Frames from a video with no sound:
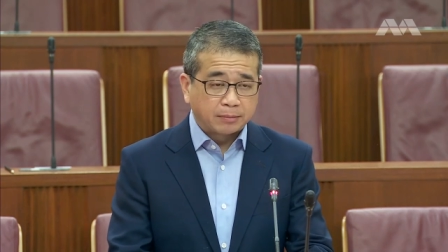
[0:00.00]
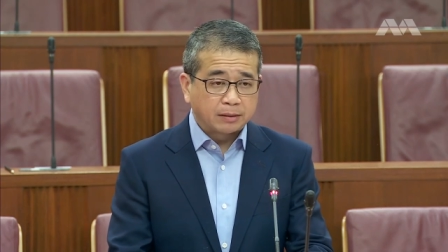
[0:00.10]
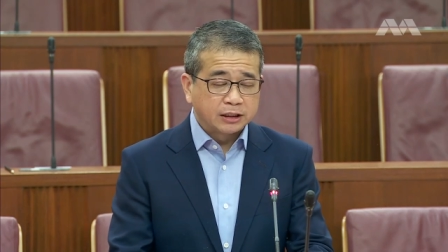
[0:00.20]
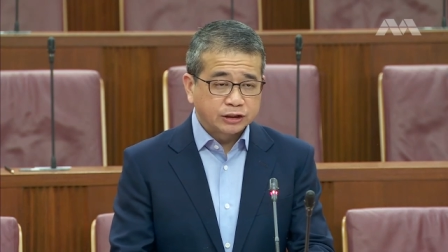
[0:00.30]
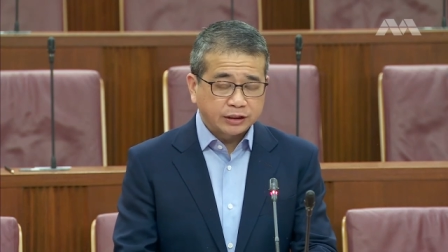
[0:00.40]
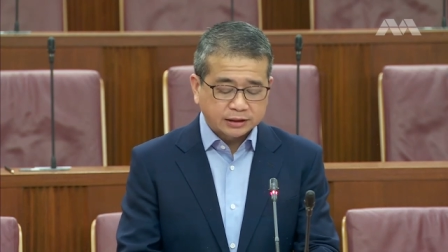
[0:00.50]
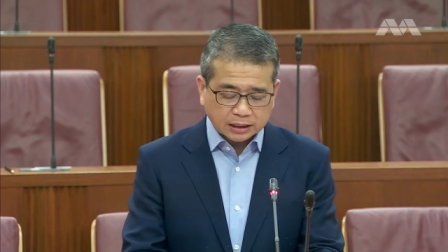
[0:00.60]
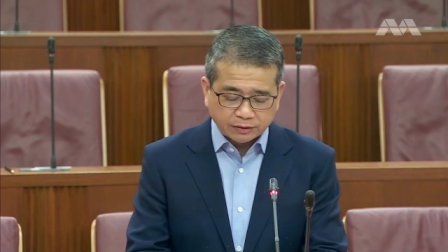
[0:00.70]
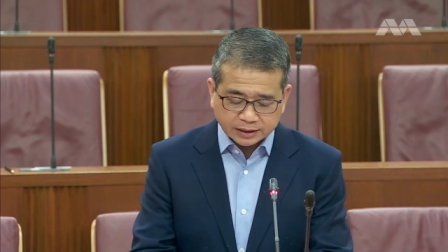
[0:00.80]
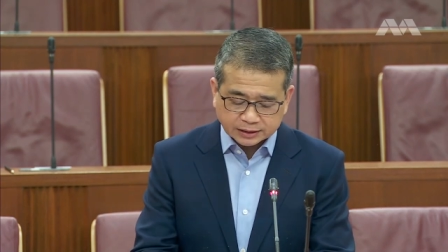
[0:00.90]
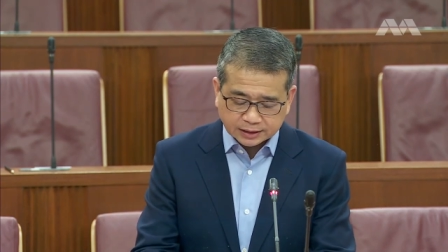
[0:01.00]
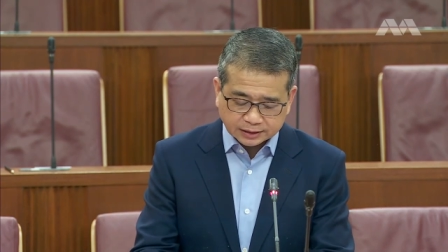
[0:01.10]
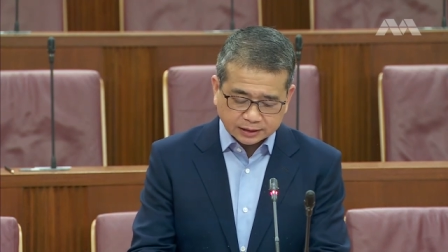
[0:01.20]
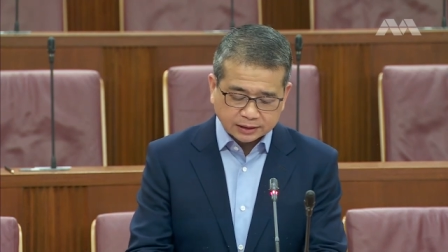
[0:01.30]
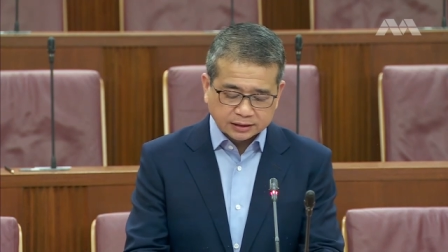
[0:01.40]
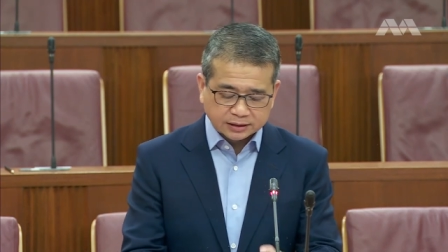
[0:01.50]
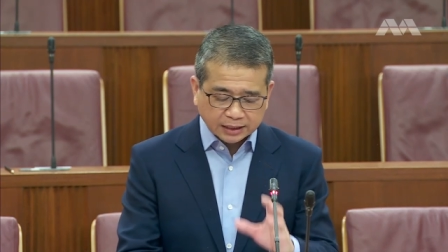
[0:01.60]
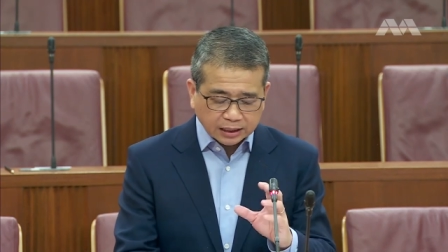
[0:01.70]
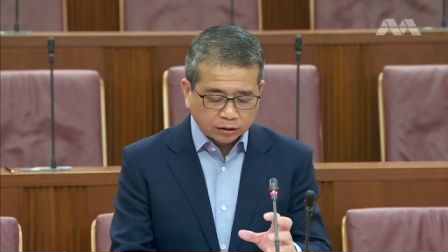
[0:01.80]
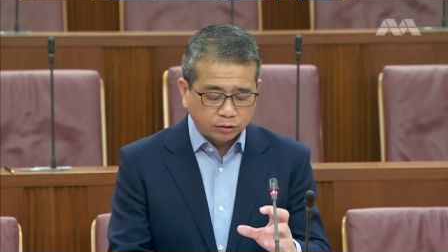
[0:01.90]
my ministry is currently assessing
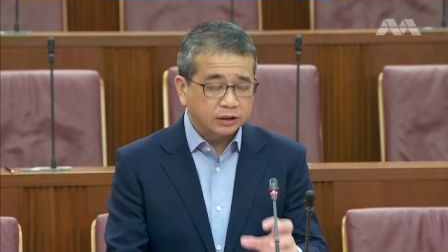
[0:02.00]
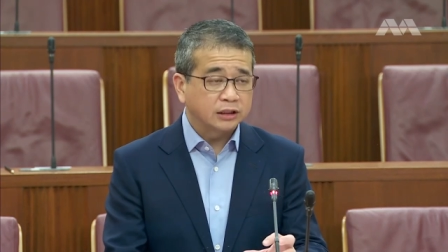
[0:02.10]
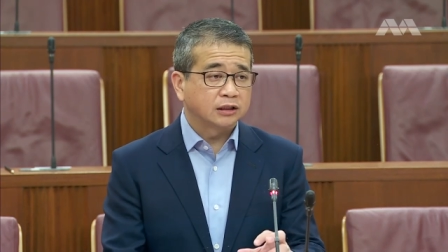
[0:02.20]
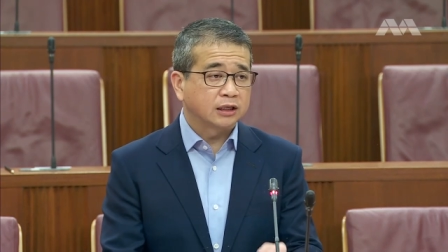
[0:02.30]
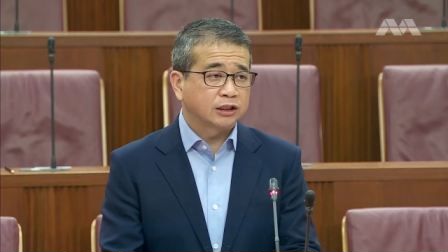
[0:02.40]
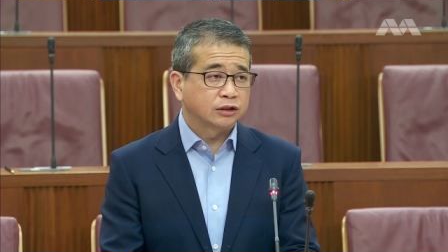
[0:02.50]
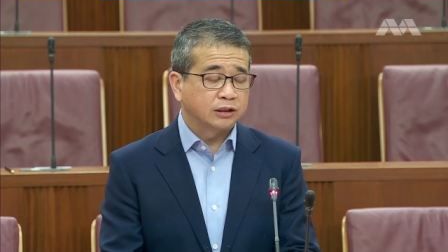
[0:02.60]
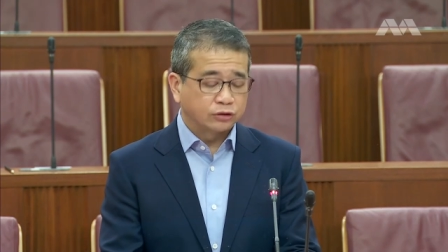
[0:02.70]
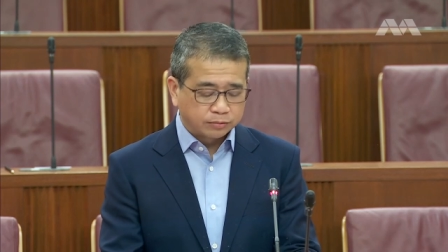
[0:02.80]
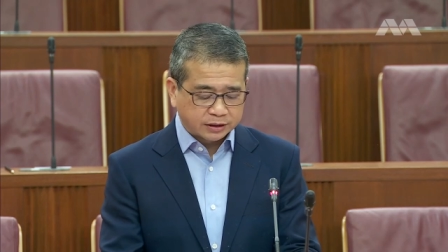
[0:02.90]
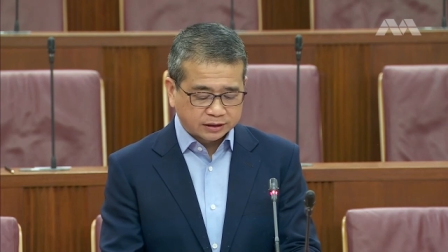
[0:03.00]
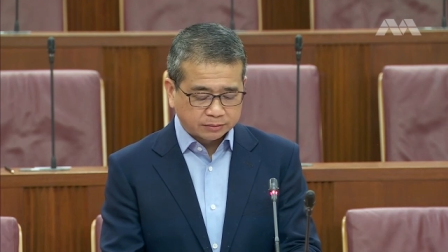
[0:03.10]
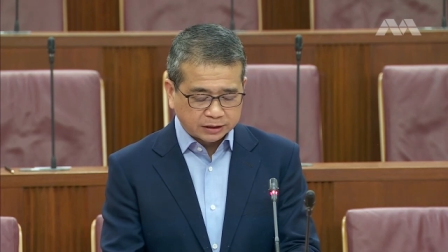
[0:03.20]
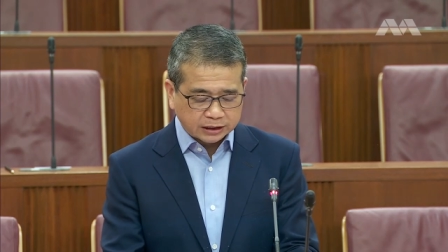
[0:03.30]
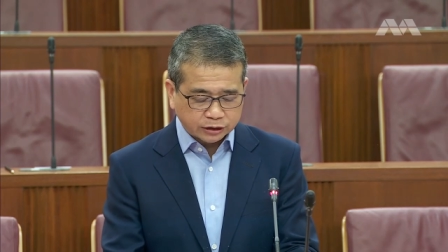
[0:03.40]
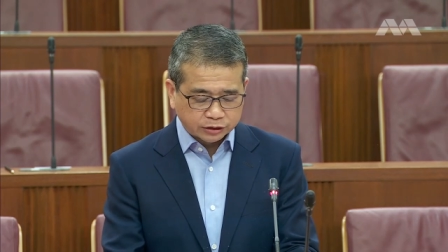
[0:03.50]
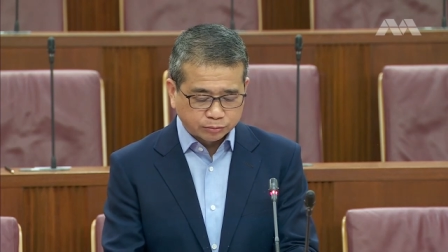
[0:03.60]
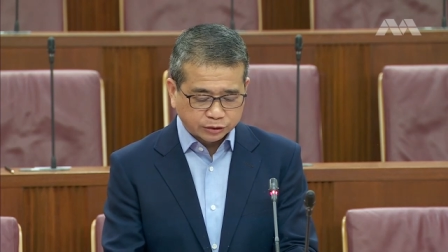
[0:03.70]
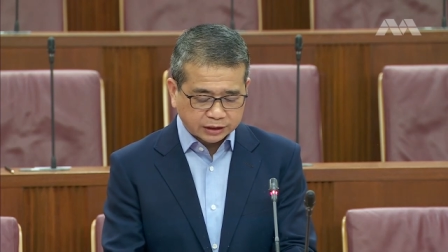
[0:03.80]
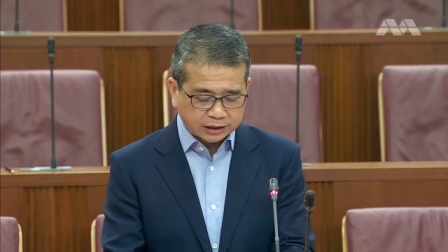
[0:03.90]
standalone international and domestic
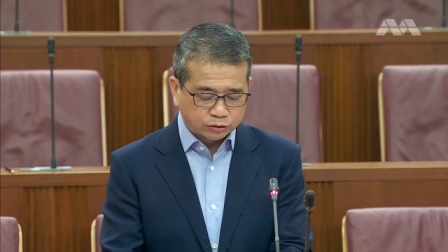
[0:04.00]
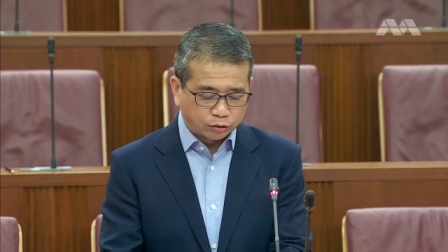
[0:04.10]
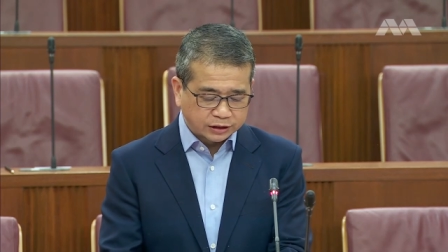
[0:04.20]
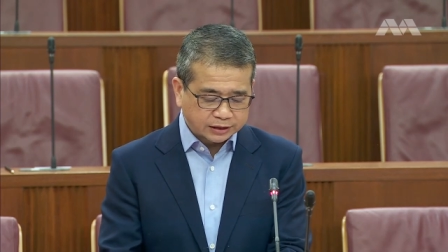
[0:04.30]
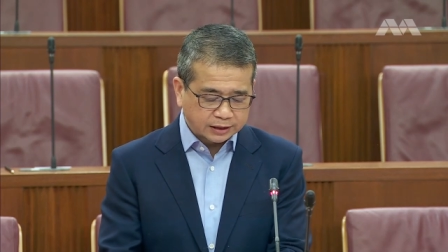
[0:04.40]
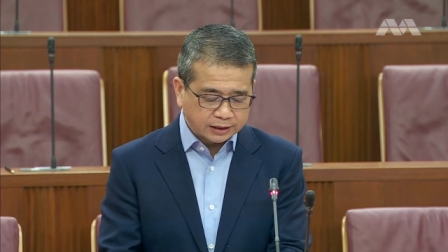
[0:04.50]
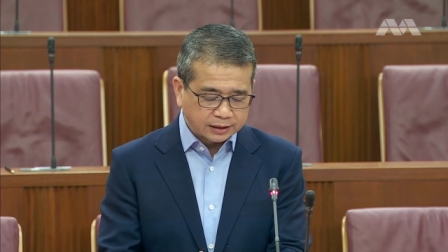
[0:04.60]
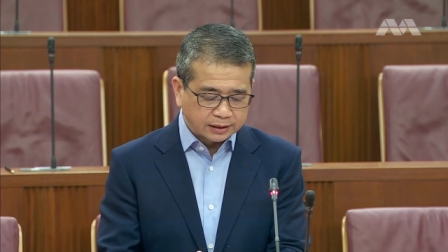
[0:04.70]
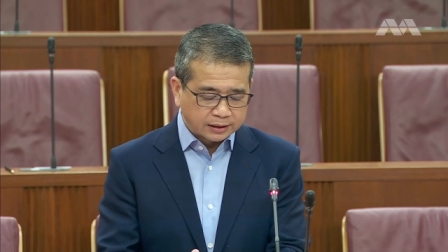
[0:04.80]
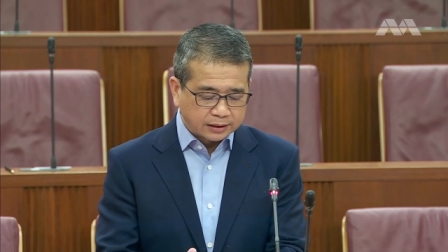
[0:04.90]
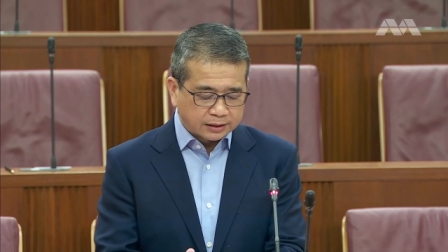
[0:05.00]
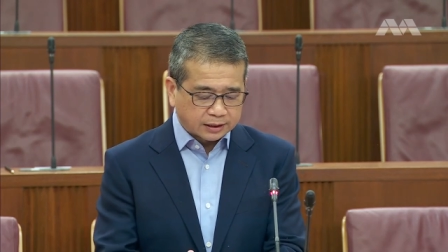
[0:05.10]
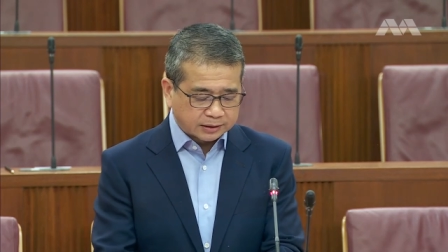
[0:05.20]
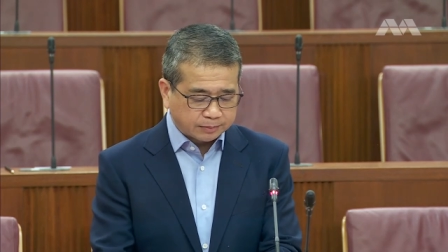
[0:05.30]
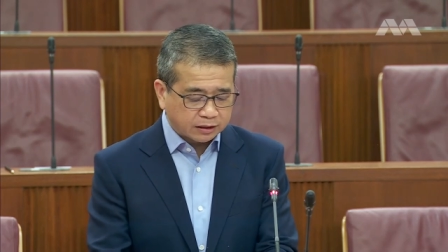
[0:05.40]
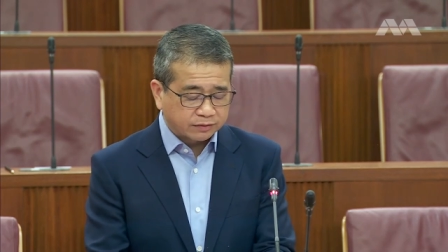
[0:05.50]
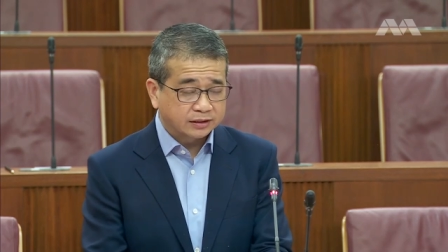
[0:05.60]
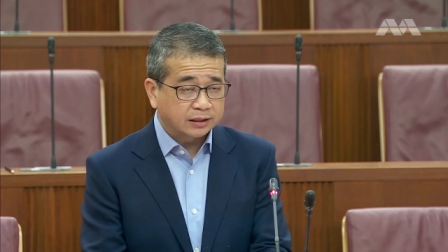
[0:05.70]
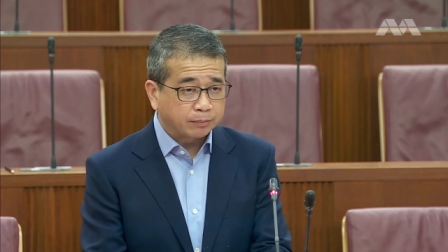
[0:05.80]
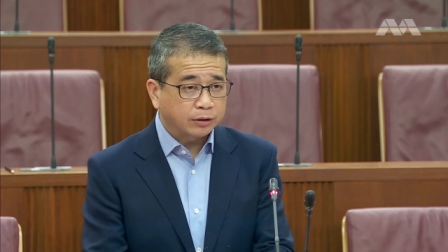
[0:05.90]
mediation proceedings holistically as part of a
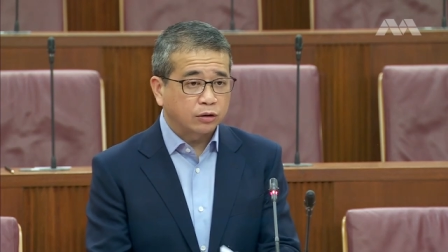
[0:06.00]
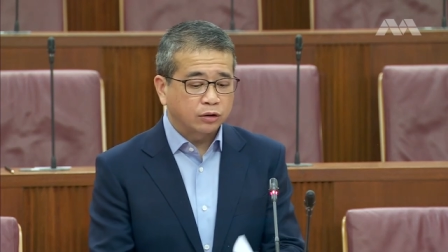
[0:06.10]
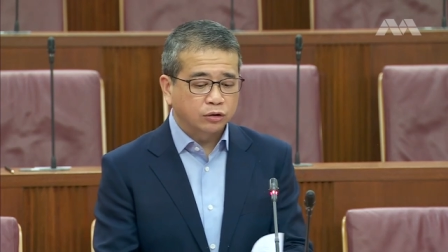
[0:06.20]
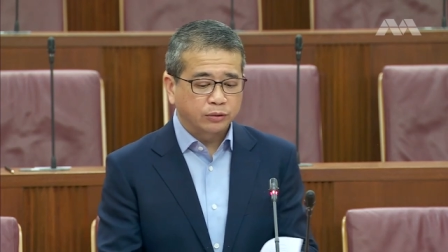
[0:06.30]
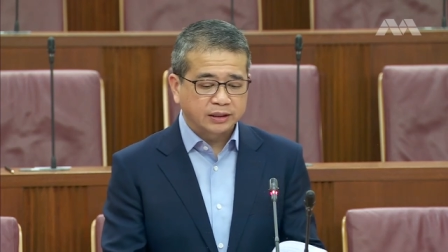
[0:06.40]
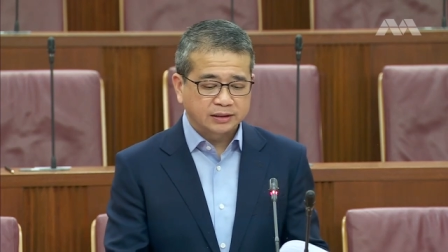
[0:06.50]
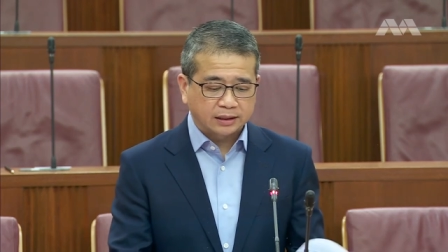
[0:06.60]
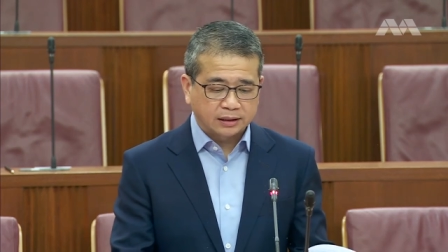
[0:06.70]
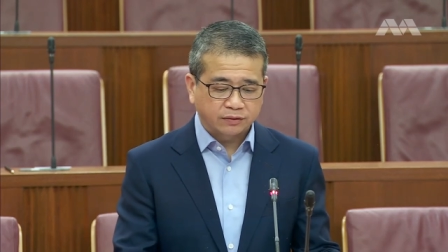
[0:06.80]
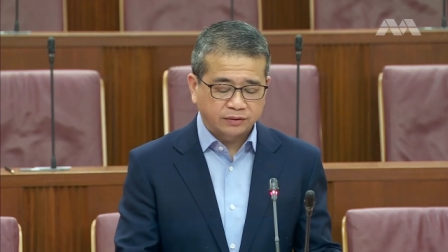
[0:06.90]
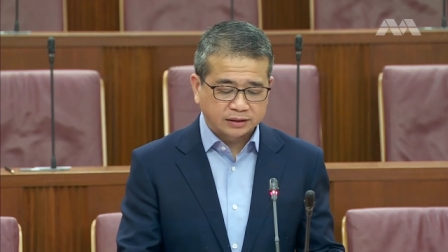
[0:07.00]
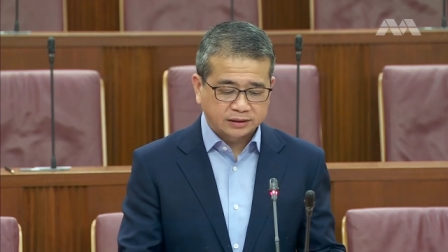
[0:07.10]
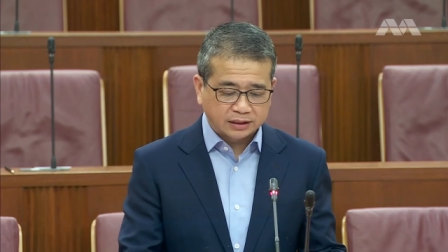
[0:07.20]
separate ongoing study of the